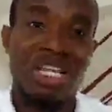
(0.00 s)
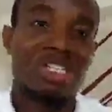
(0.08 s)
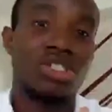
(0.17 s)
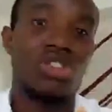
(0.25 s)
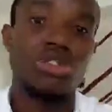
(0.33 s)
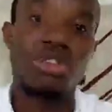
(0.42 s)

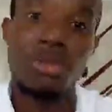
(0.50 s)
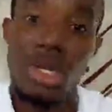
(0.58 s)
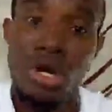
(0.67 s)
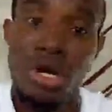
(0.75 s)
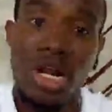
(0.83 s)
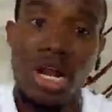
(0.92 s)
That's 3
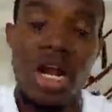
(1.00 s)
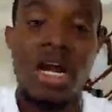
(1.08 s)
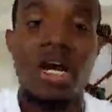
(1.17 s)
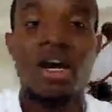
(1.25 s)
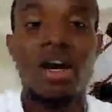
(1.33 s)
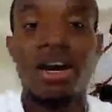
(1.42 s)
million
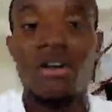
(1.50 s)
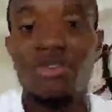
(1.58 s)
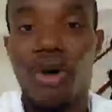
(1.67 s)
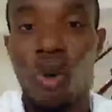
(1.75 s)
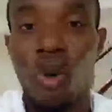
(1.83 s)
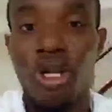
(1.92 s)
naira
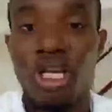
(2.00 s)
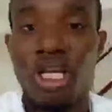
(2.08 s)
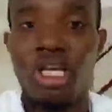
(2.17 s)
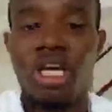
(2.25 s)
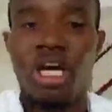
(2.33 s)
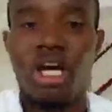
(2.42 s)
for 1
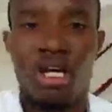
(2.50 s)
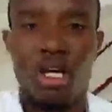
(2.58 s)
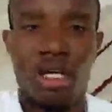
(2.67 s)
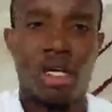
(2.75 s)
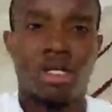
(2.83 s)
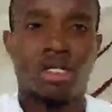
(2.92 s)
acre.
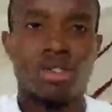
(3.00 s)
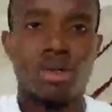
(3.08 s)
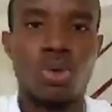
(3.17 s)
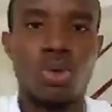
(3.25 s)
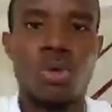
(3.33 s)
So